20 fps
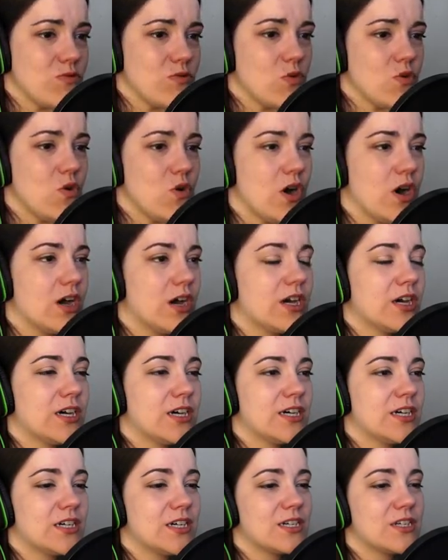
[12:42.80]
Oh,
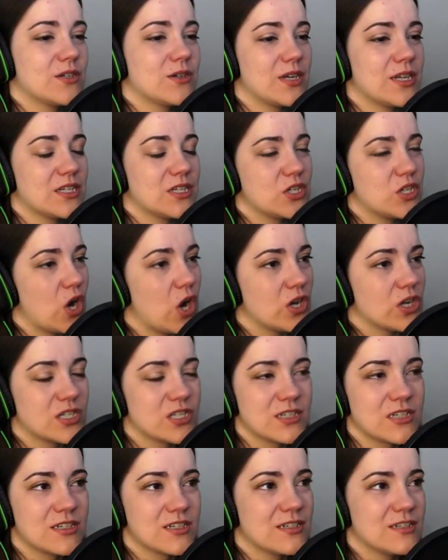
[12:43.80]

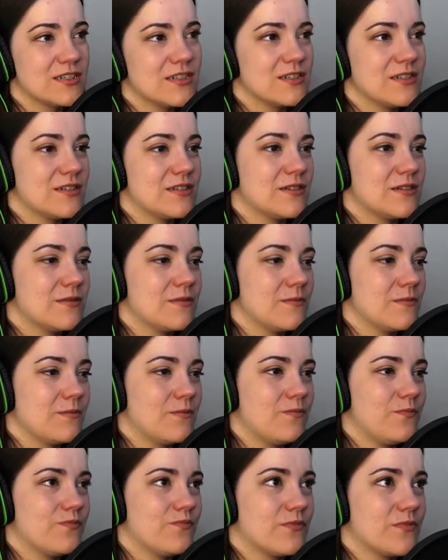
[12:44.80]
God.
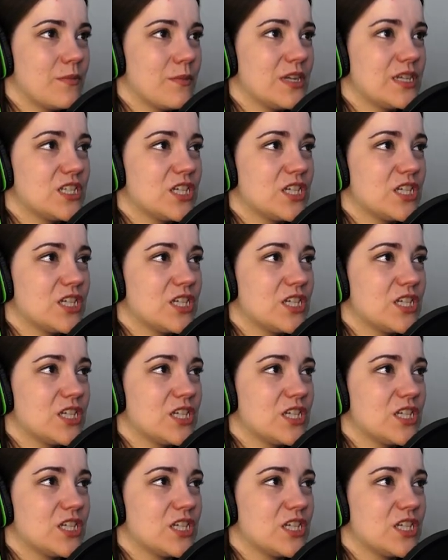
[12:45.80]
Am I